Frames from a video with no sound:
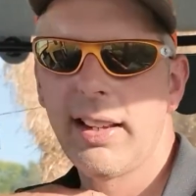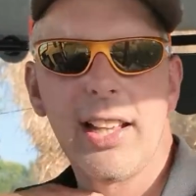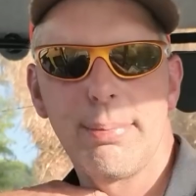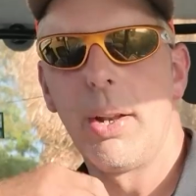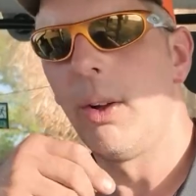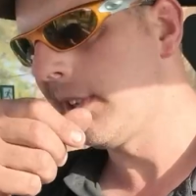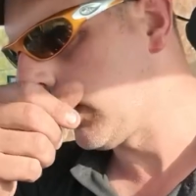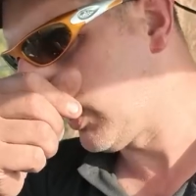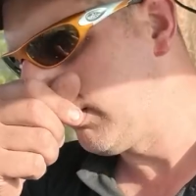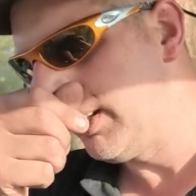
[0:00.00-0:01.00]
it has been hot
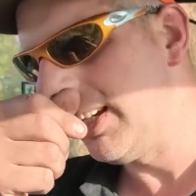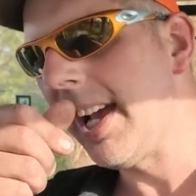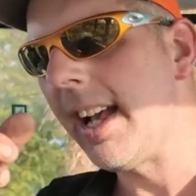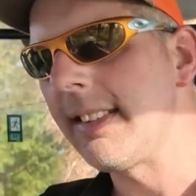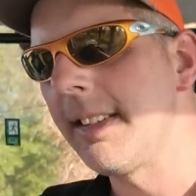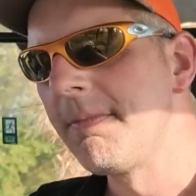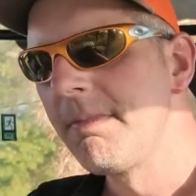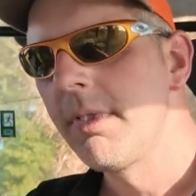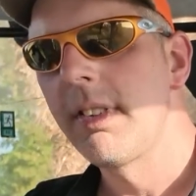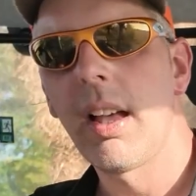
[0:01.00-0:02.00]
today, really has.
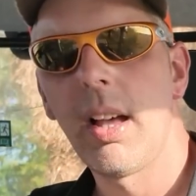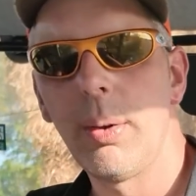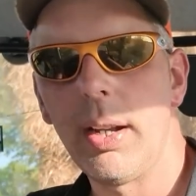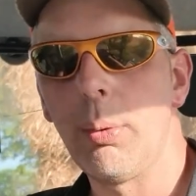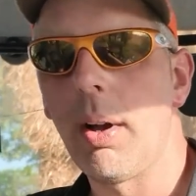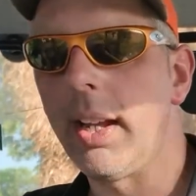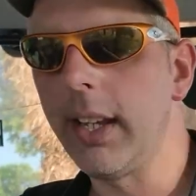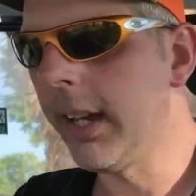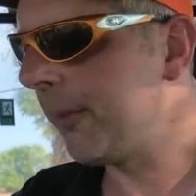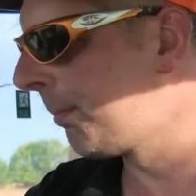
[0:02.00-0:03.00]
So anyway,
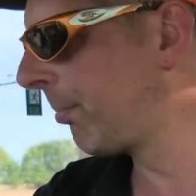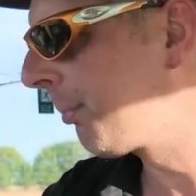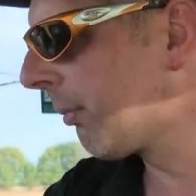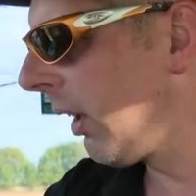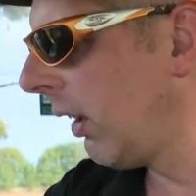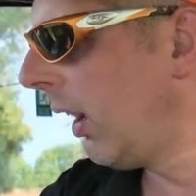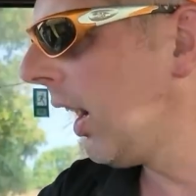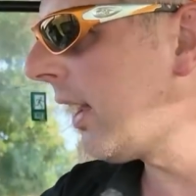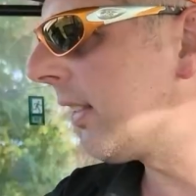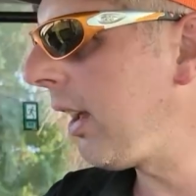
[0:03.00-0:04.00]

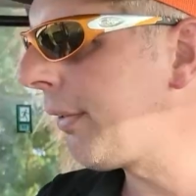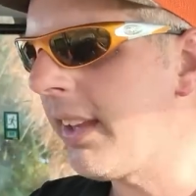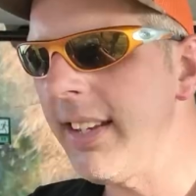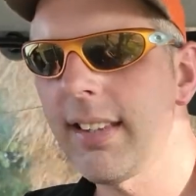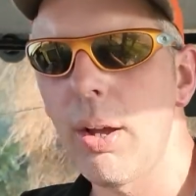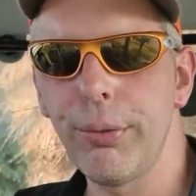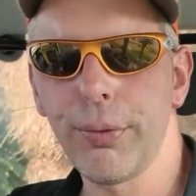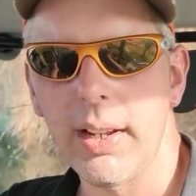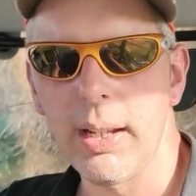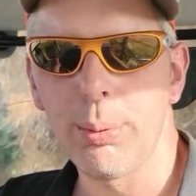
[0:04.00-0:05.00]
that's enough of this.
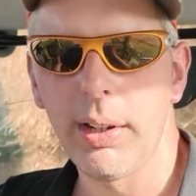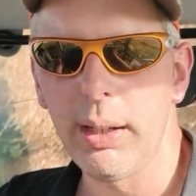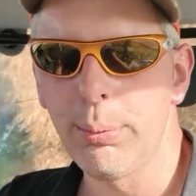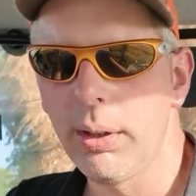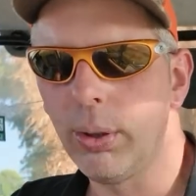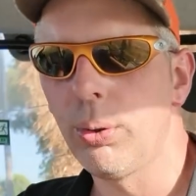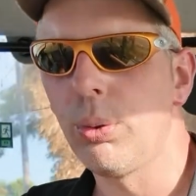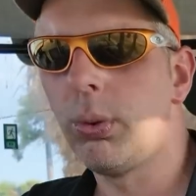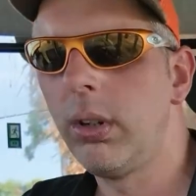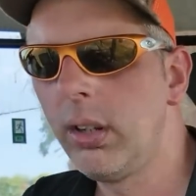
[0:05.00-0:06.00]
Hopefully we
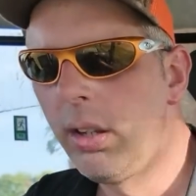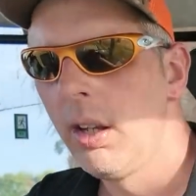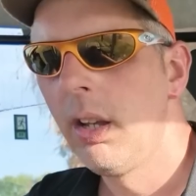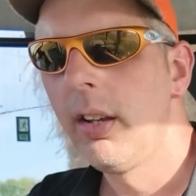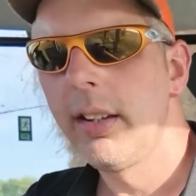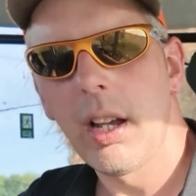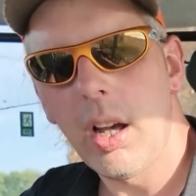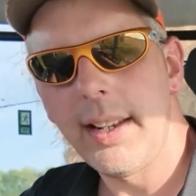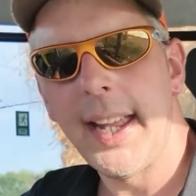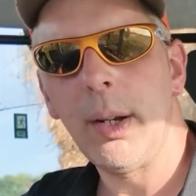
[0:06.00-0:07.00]
will
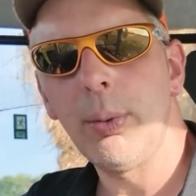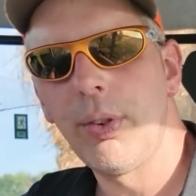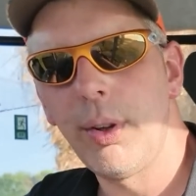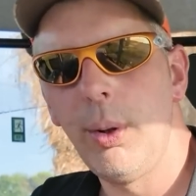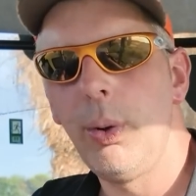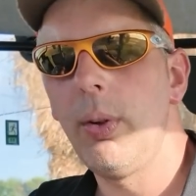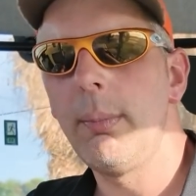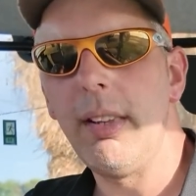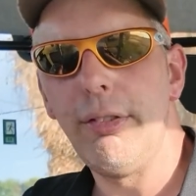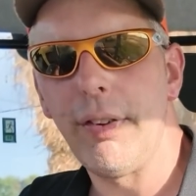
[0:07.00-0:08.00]
cut now to
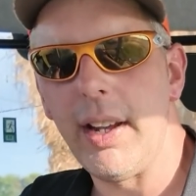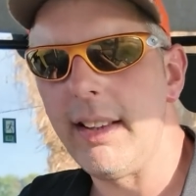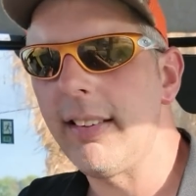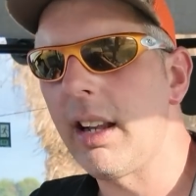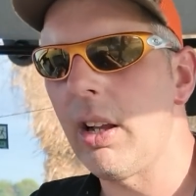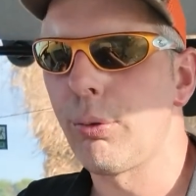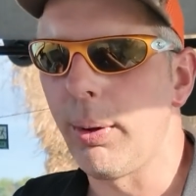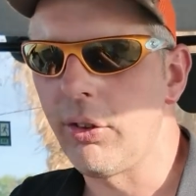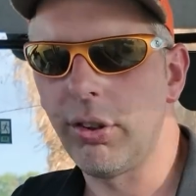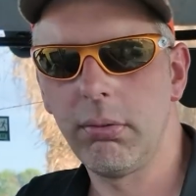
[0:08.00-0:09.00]
me fitting this clutch
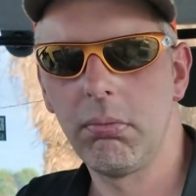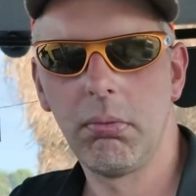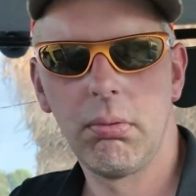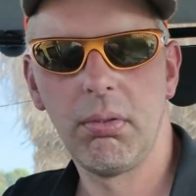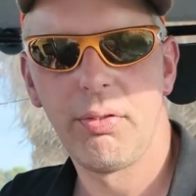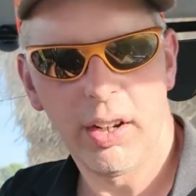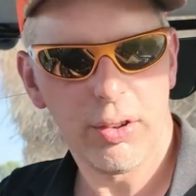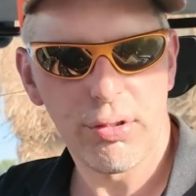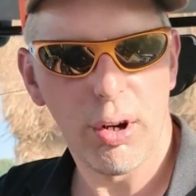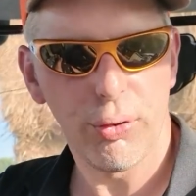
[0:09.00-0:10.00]
switch.
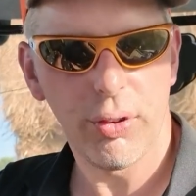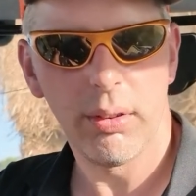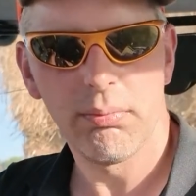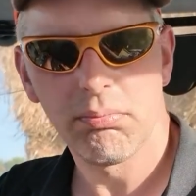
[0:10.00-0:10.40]
Fingers crossed.